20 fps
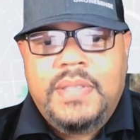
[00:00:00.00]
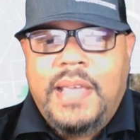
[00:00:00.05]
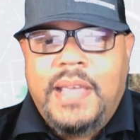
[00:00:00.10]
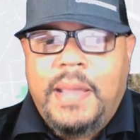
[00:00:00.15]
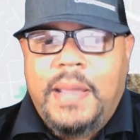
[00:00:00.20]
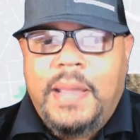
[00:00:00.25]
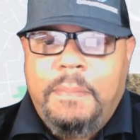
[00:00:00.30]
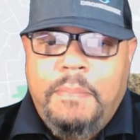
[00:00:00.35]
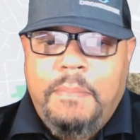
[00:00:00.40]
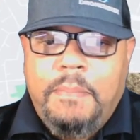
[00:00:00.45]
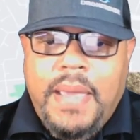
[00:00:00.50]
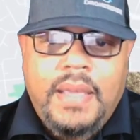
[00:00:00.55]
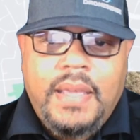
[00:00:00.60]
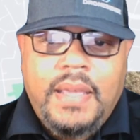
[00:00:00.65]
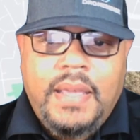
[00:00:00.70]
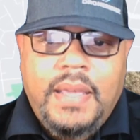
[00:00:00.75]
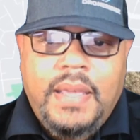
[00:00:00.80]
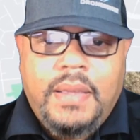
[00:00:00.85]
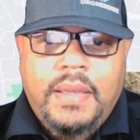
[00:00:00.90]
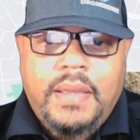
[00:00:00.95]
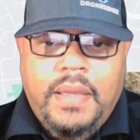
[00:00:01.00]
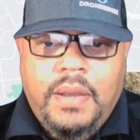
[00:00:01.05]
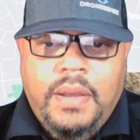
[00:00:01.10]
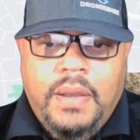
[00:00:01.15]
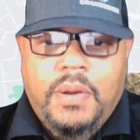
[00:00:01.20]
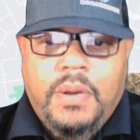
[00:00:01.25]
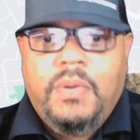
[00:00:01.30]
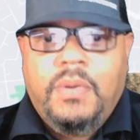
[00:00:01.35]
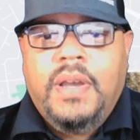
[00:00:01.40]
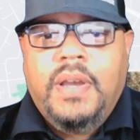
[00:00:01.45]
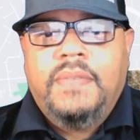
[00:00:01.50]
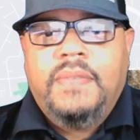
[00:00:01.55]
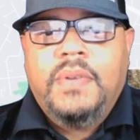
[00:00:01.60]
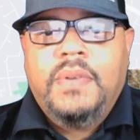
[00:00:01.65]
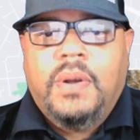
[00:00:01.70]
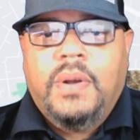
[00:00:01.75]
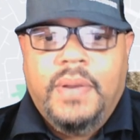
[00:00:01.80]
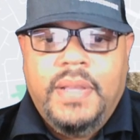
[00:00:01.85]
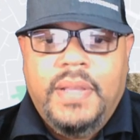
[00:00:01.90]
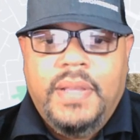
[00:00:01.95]
that manned aircraft
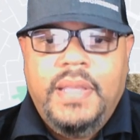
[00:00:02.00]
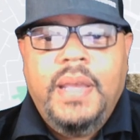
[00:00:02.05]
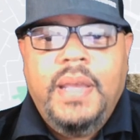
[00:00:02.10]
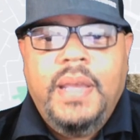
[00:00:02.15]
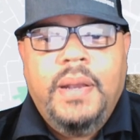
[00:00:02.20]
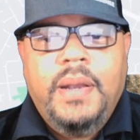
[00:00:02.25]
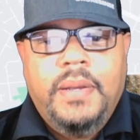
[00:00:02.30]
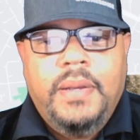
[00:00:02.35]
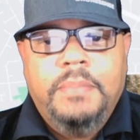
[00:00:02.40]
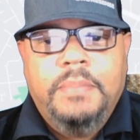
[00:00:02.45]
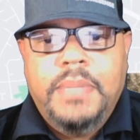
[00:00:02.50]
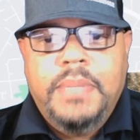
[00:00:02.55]
are in the area,